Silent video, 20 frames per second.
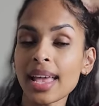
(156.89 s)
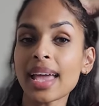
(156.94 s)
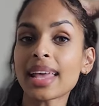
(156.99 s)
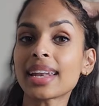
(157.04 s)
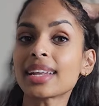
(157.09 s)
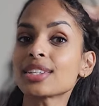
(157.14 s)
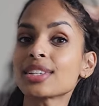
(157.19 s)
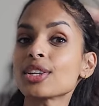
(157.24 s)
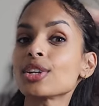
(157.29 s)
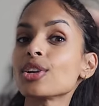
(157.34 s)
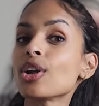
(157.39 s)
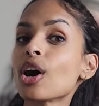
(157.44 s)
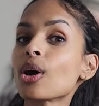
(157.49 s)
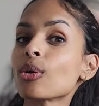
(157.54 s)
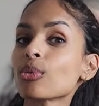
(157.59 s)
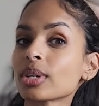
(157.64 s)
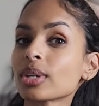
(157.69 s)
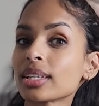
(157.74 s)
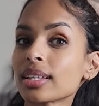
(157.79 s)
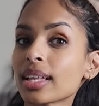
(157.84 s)
And I did
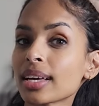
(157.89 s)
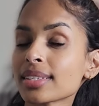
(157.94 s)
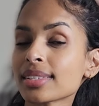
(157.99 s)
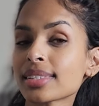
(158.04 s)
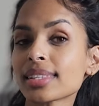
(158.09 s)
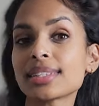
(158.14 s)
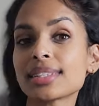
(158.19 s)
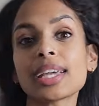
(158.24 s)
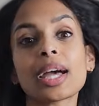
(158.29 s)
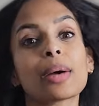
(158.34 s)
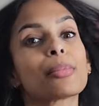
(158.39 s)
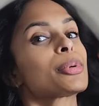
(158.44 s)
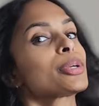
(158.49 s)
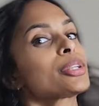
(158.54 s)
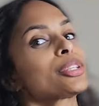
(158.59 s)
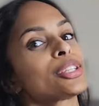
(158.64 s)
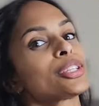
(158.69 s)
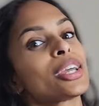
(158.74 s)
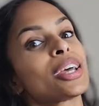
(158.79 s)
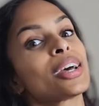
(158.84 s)
not realize the
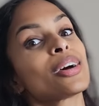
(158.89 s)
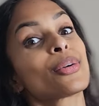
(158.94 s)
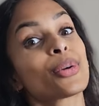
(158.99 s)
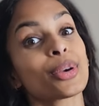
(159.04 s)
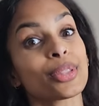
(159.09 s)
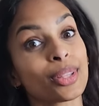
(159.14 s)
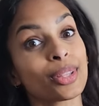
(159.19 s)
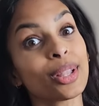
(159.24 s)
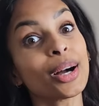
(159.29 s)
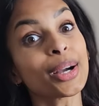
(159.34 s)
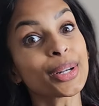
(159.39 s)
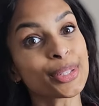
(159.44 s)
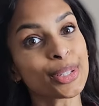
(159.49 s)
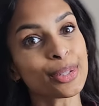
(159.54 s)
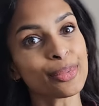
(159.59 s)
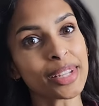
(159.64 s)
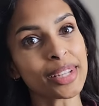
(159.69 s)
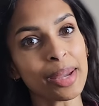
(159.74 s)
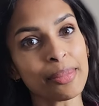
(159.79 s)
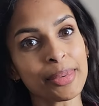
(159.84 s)
damage, or the
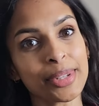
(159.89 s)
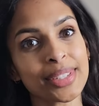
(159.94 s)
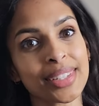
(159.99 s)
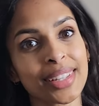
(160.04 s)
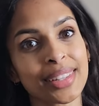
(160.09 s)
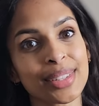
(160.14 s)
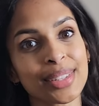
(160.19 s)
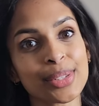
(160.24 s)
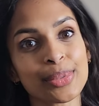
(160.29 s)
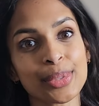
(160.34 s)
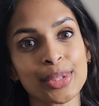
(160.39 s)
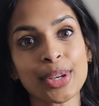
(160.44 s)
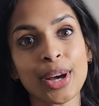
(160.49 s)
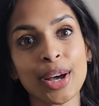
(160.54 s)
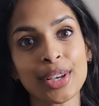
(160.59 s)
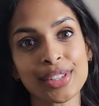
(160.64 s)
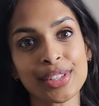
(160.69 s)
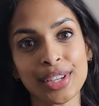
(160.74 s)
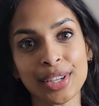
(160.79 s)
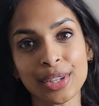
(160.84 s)
long-term damage that this was
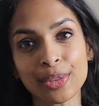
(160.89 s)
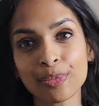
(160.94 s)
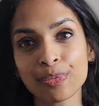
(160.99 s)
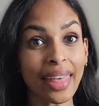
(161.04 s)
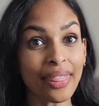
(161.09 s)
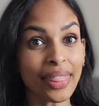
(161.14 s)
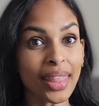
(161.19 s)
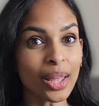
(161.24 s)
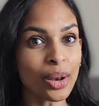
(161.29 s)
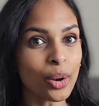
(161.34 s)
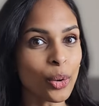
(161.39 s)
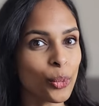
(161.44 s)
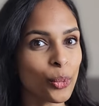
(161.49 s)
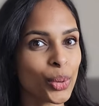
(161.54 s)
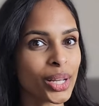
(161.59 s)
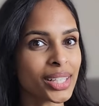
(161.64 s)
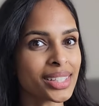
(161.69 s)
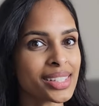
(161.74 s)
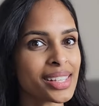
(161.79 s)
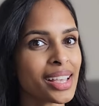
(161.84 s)
causing. And then
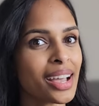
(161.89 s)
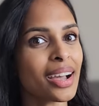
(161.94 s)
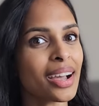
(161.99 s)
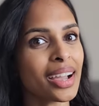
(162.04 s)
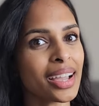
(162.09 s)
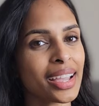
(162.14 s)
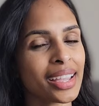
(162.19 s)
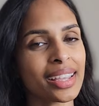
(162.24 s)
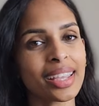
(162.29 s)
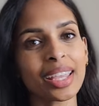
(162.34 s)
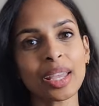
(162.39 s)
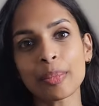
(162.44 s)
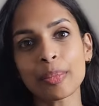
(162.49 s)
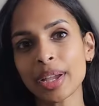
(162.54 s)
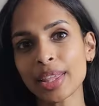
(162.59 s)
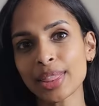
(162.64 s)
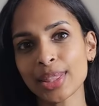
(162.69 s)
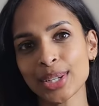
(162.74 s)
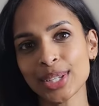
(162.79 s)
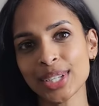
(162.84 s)
once I hit
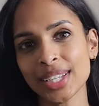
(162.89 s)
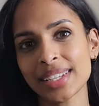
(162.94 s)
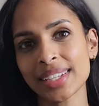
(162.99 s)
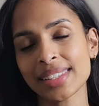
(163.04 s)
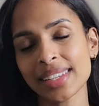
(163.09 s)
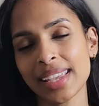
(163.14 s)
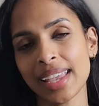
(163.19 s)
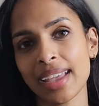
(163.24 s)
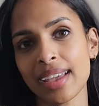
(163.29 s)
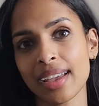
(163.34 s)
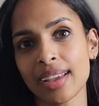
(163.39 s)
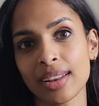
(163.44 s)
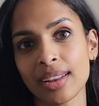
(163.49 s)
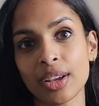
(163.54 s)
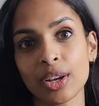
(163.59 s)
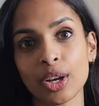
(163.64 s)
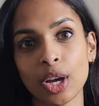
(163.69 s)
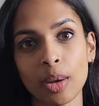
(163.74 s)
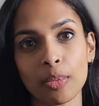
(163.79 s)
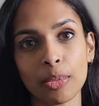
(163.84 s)
my thirties and
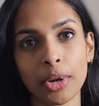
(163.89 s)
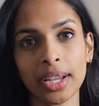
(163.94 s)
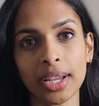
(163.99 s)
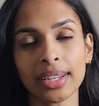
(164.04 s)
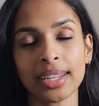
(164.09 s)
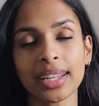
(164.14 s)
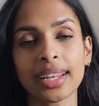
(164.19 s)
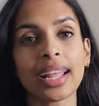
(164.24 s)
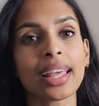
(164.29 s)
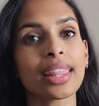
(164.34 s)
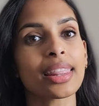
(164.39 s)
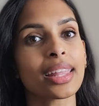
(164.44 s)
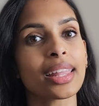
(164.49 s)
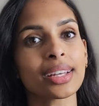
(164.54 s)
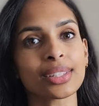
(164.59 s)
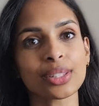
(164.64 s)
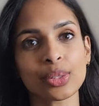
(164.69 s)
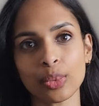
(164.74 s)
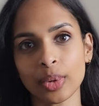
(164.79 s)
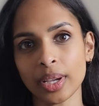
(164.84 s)
got pregnant,
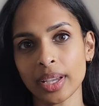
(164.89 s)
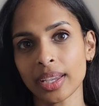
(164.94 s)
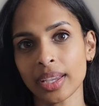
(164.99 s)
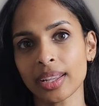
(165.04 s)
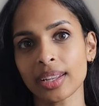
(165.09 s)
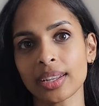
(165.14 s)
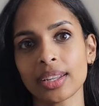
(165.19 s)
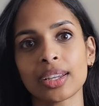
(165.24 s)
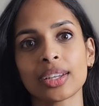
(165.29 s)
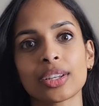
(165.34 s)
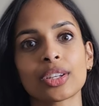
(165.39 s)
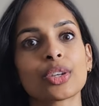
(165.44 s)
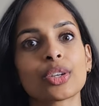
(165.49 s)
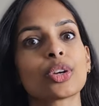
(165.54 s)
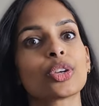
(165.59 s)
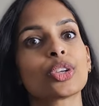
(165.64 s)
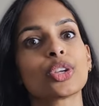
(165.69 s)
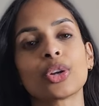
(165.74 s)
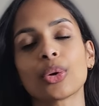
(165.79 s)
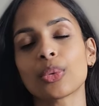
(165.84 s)
that's when,
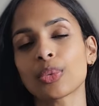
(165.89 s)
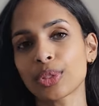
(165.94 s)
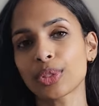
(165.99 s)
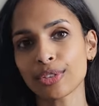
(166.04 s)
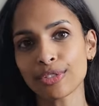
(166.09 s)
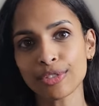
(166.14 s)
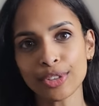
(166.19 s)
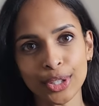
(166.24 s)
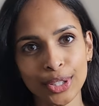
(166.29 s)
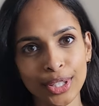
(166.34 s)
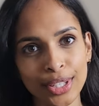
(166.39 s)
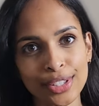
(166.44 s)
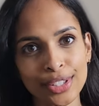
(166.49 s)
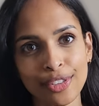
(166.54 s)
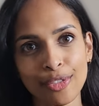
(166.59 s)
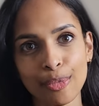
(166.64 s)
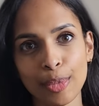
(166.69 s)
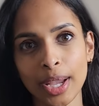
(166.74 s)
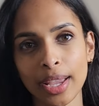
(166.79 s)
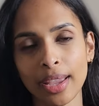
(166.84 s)
you know, the fullness
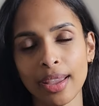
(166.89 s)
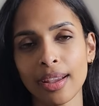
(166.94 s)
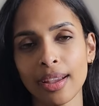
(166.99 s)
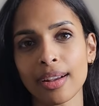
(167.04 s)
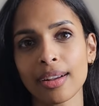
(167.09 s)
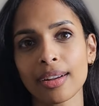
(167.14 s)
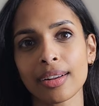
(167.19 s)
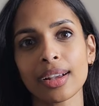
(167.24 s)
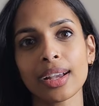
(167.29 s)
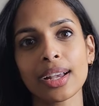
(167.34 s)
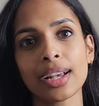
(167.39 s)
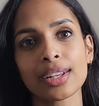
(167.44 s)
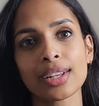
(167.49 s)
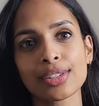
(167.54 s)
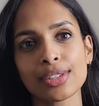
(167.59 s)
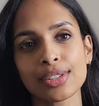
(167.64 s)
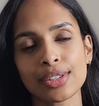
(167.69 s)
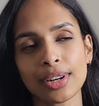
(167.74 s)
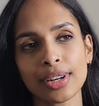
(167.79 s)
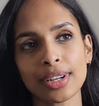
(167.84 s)
of my hair
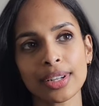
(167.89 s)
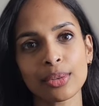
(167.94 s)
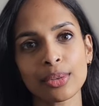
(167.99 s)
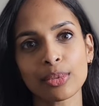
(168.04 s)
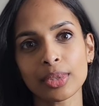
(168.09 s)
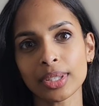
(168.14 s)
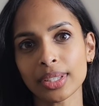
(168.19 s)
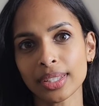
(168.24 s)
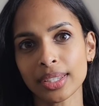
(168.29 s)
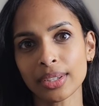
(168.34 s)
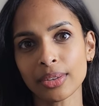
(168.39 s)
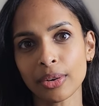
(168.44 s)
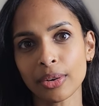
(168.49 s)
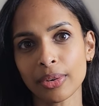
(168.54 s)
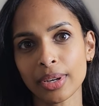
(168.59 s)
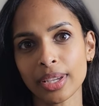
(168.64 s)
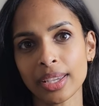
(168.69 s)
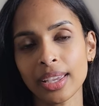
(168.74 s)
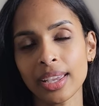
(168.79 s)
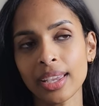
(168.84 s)
started really
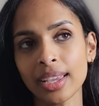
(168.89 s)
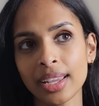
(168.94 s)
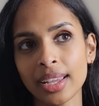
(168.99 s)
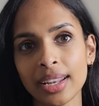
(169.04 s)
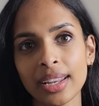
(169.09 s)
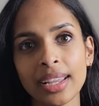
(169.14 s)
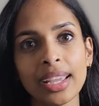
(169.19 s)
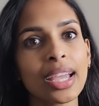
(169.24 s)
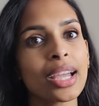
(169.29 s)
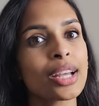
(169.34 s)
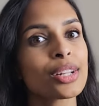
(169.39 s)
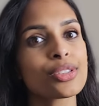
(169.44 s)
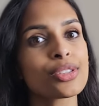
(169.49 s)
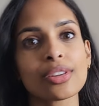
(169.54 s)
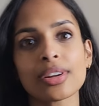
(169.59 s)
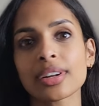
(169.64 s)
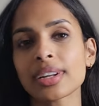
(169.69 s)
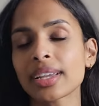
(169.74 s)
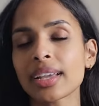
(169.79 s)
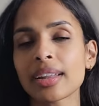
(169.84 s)
growing in,
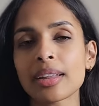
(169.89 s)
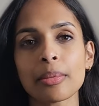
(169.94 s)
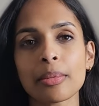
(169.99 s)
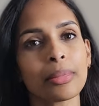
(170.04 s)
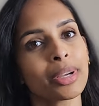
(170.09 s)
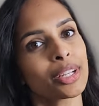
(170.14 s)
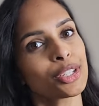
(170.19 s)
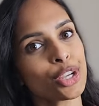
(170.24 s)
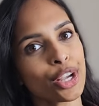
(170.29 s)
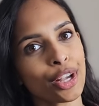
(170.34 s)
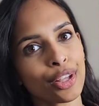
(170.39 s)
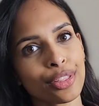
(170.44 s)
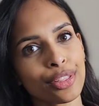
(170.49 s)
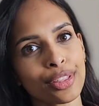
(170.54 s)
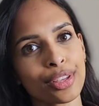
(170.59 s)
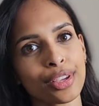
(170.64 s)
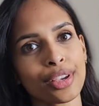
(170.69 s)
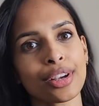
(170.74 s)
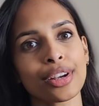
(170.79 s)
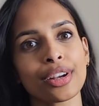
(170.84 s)
started getting much
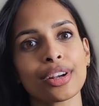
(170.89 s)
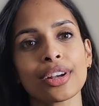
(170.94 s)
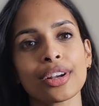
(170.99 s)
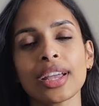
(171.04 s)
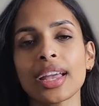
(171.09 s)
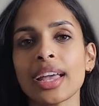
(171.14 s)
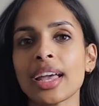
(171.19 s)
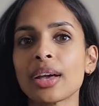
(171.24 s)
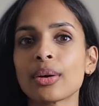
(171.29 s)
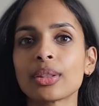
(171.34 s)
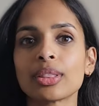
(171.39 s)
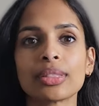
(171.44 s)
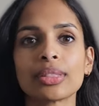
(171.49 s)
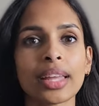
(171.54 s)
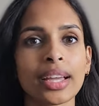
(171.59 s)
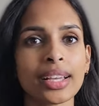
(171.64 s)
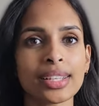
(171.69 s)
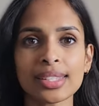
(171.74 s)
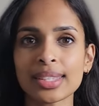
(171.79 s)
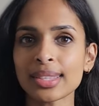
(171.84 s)
healthier,
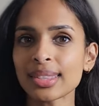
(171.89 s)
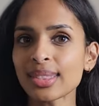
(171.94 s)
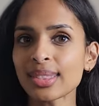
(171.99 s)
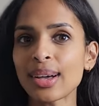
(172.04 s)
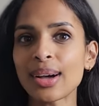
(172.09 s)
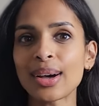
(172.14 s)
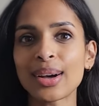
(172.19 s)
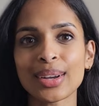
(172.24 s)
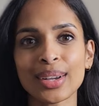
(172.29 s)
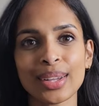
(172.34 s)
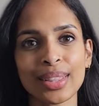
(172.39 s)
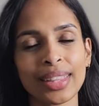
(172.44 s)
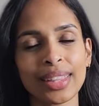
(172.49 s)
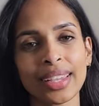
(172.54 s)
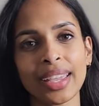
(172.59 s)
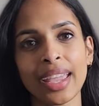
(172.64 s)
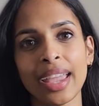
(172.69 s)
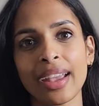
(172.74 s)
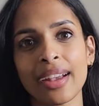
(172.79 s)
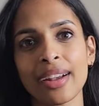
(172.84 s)
nice long
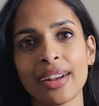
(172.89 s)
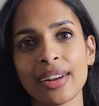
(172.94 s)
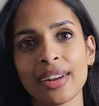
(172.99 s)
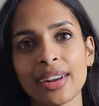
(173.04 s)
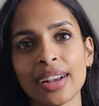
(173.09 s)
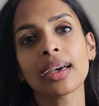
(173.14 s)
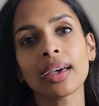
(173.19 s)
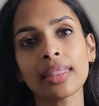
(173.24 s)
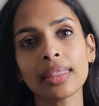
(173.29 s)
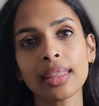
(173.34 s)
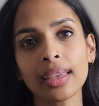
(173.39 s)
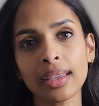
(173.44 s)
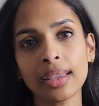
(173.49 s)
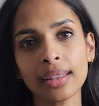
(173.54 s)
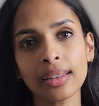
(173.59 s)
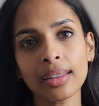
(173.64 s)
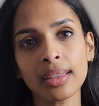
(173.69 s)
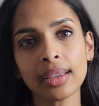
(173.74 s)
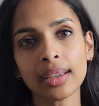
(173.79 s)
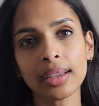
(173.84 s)
thick hair, and
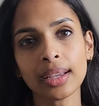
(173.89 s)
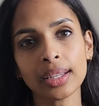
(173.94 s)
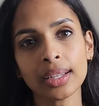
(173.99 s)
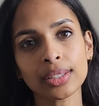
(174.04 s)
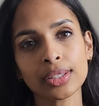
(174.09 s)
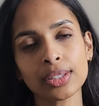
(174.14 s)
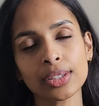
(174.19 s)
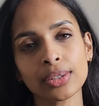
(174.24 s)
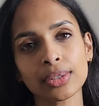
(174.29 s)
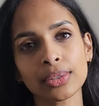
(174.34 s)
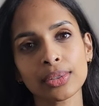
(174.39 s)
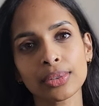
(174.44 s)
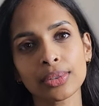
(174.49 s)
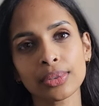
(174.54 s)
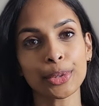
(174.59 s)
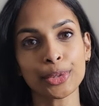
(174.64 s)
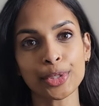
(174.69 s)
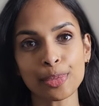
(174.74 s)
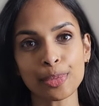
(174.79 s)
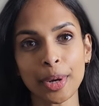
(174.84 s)
then cut to
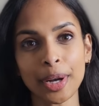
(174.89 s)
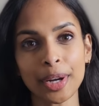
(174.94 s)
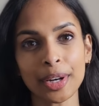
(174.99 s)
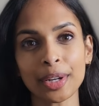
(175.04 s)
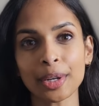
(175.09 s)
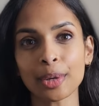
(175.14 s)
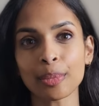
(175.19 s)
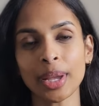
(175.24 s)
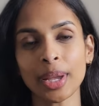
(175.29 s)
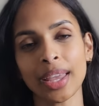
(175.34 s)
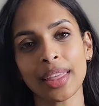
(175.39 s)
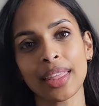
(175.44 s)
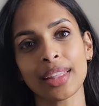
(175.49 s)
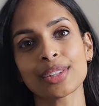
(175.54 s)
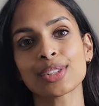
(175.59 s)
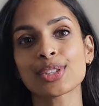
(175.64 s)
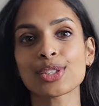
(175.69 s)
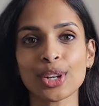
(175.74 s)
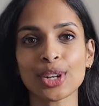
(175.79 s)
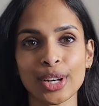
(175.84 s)
postpartum
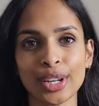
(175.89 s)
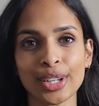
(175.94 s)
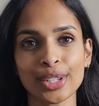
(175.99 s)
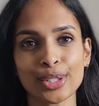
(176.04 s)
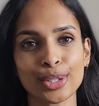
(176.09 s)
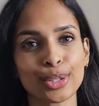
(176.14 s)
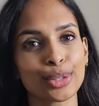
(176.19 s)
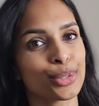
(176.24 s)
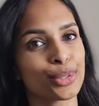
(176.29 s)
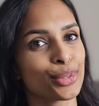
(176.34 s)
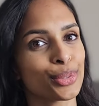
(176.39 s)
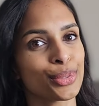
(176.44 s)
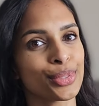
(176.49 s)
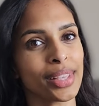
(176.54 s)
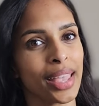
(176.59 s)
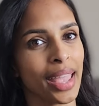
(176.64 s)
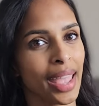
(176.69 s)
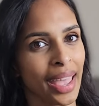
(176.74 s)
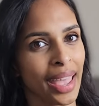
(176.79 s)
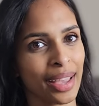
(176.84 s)
and starting to lose
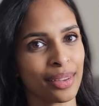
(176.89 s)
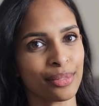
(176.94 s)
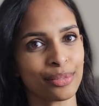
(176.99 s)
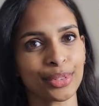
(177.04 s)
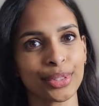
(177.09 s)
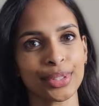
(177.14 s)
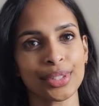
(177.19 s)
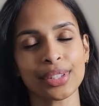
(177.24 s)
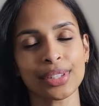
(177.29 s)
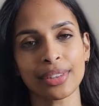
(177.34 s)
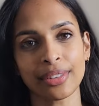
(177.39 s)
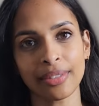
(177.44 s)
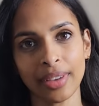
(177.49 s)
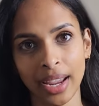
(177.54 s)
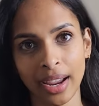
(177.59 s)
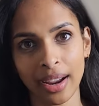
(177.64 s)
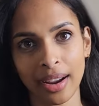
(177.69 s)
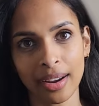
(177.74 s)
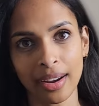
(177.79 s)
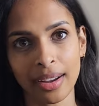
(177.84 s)
handfuls of
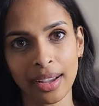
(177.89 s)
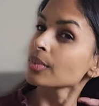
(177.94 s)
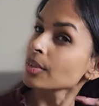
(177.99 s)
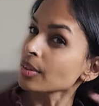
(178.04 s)
hair.